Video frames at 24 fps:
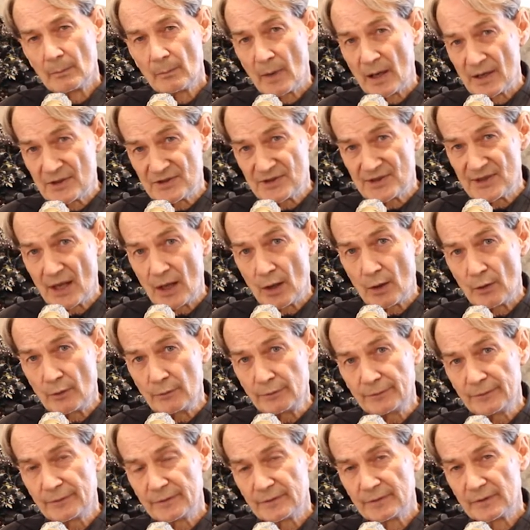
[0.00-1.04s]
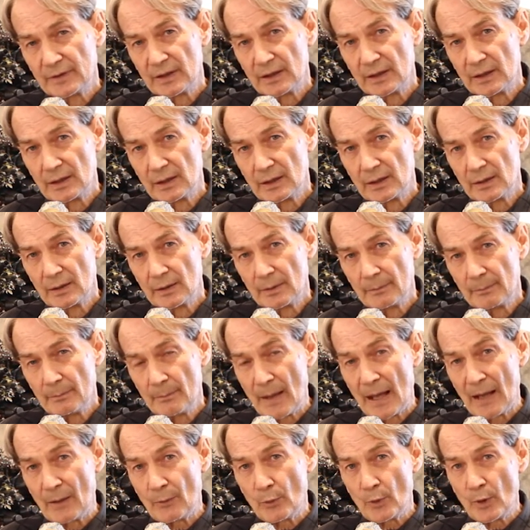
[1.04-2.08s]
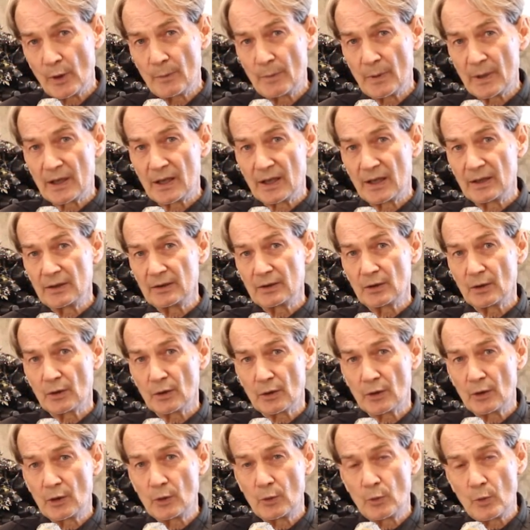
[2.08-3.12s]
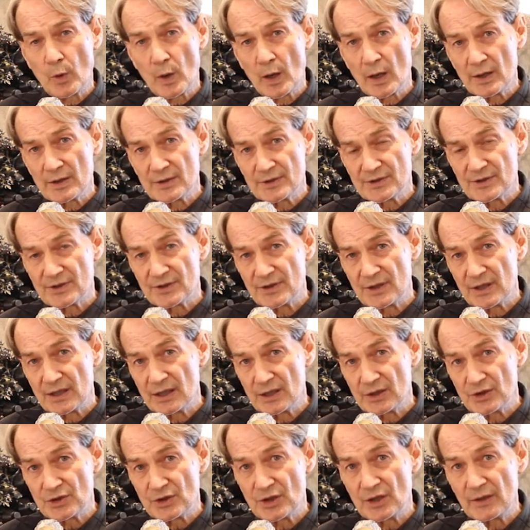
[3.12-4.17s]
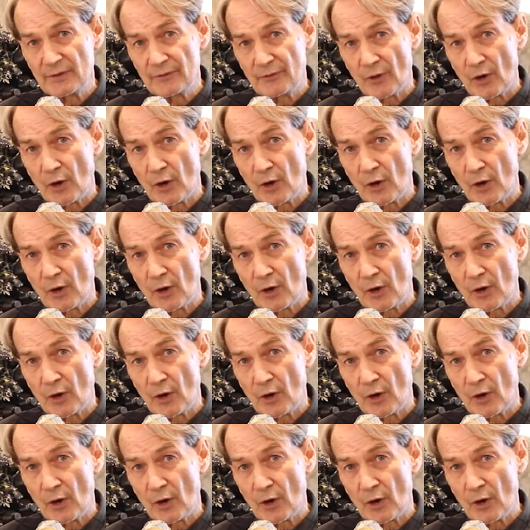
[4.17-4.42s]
myself, Matt Wrbican, who was the chief